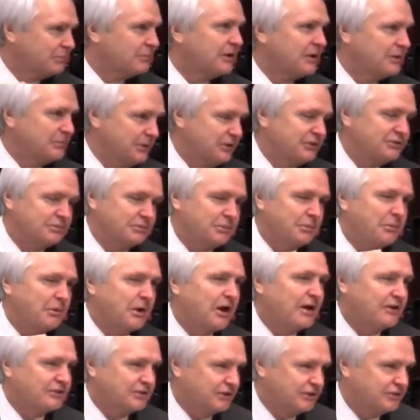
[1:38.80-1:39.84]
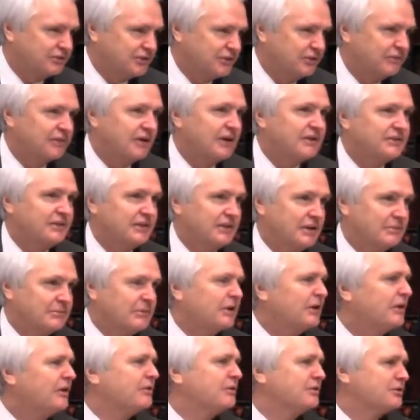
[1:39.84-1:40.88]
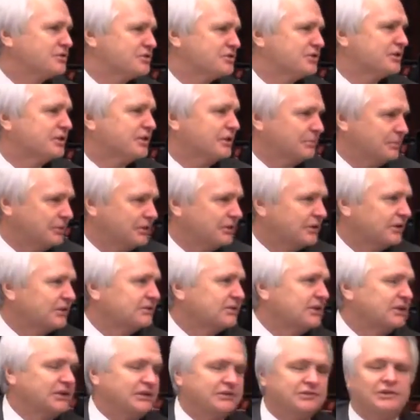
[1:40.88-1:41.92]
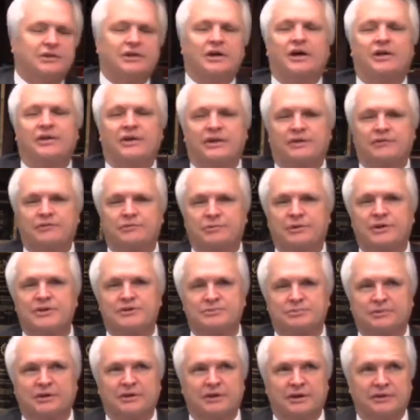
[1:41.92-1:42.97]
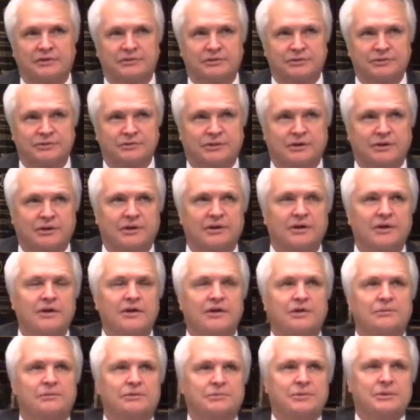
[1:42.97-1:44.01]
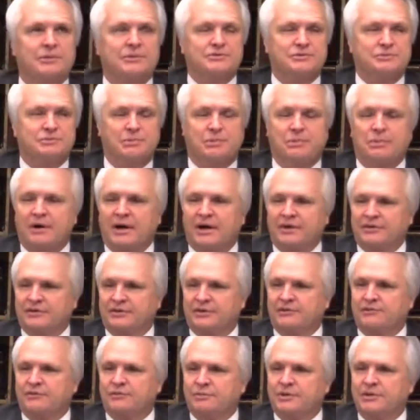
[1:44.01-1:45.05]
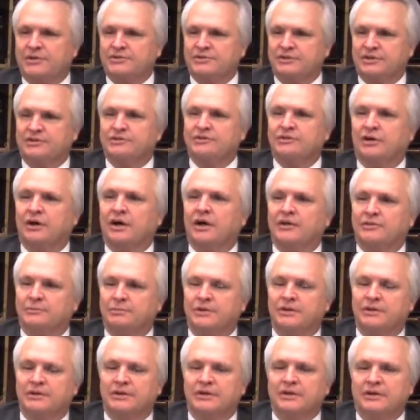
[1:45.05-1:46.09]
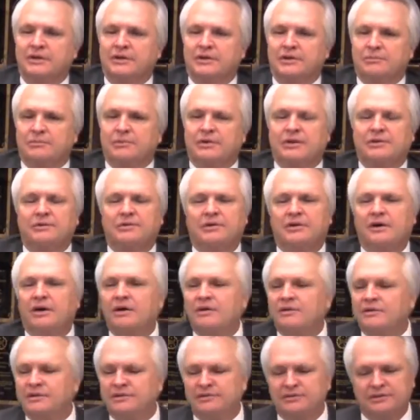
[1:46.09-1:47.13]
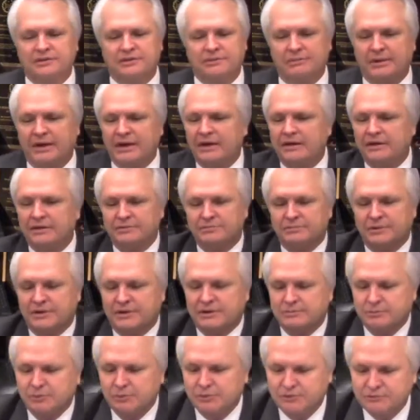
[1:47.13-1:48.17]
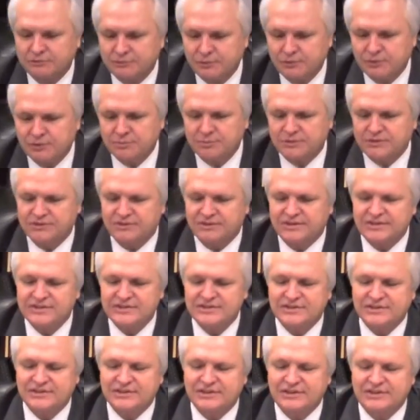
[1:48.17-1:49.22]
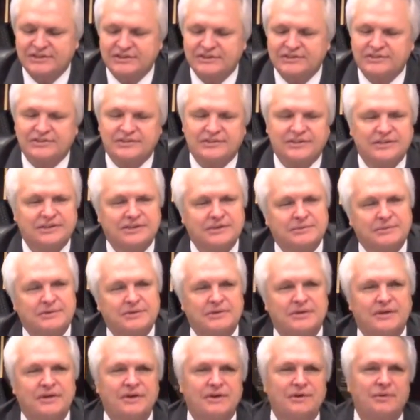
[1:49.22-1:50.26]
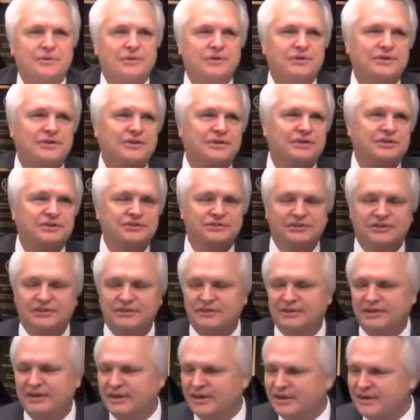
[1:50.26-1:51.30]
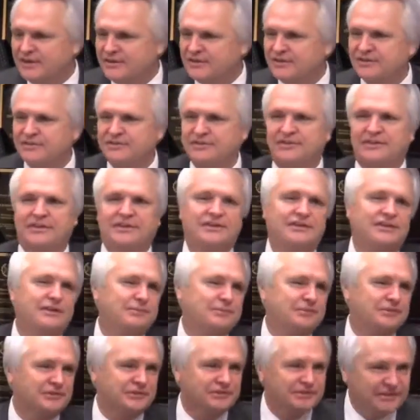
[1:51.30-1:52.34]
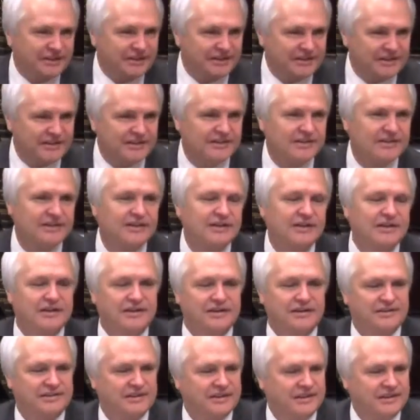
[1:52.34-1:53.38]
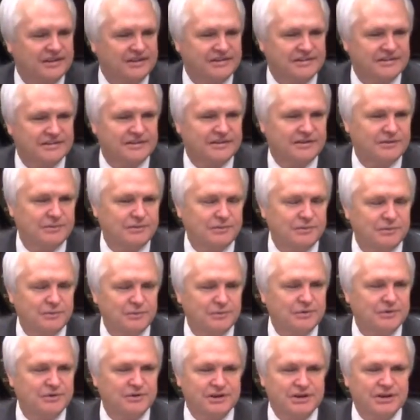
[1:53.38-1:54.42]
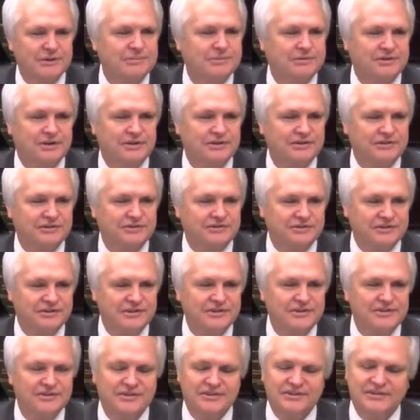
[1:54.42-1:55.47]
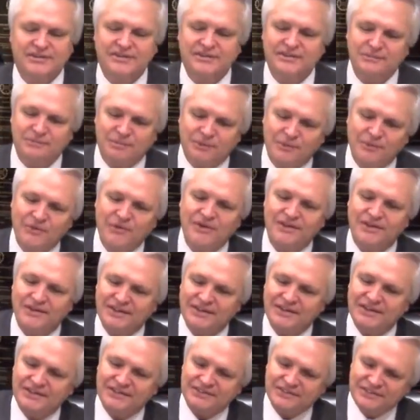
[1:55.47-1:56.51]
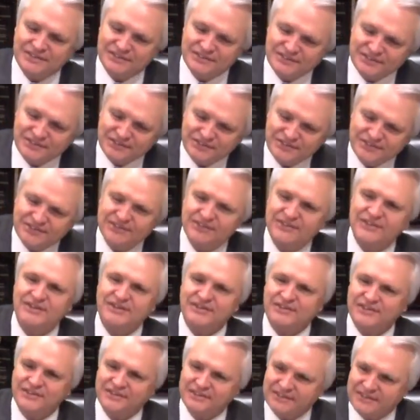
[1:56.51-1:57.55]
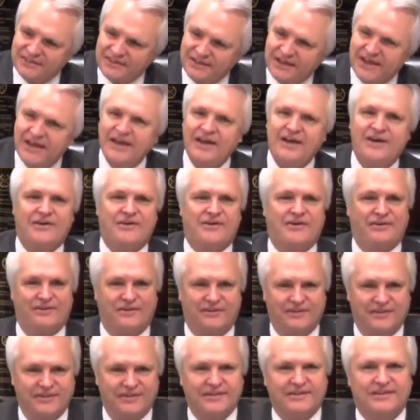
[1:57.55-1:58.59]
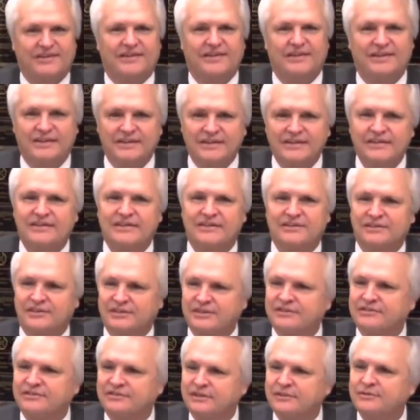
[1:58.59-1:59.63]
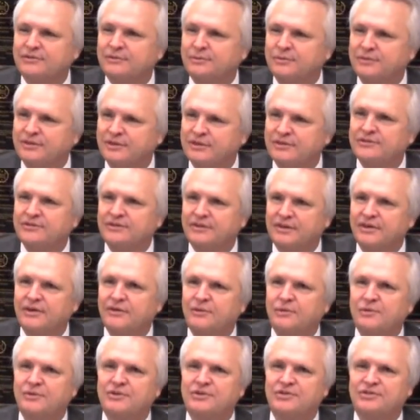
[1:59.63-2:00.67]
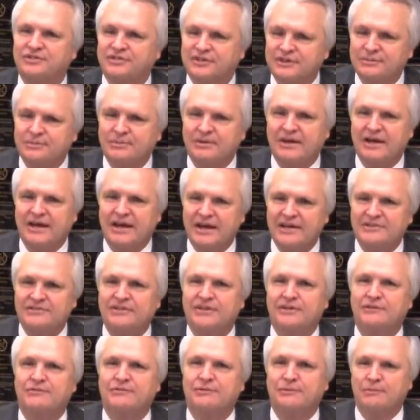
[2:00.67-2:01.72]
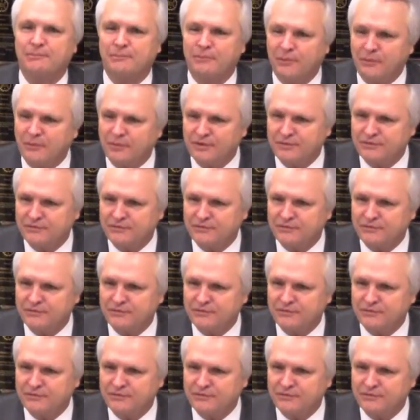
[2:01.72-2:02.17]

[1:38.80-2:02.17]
may be some proprietary stuff, and I think about ownership and things like that. So all that information may have gone to there may be some proprietary information that's not. But all this is about is making a more informed decision. I mean, when you hear Senator Herron stand up and say that we're keeping all this secret, the point is it's secret now. It is. It's something we don't know. We're just simply asking for more